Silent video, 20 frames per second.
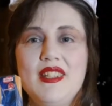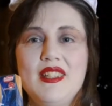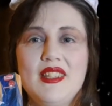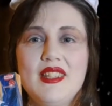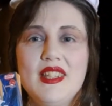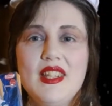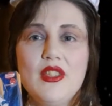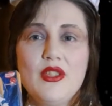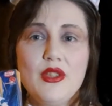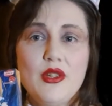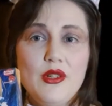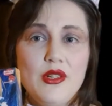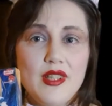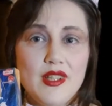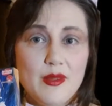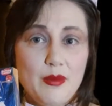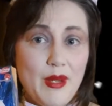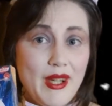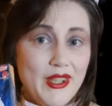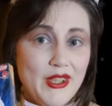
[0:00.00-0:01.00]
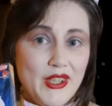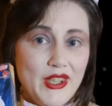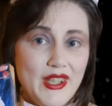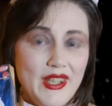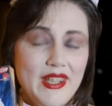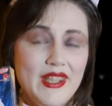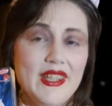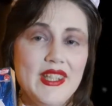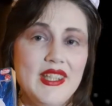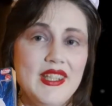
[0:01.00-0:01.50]
is the third
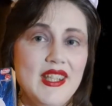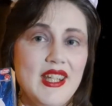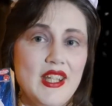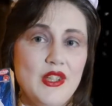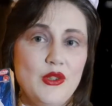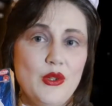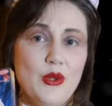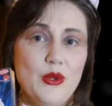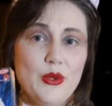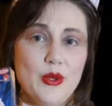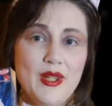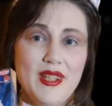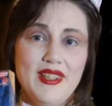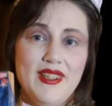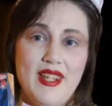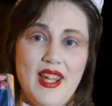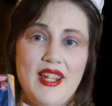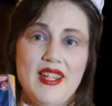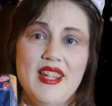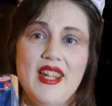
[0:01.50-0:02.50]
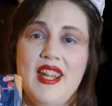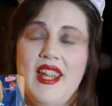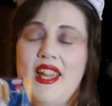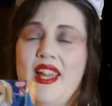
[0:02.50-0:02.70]
expansion in the Tanto Cuore set.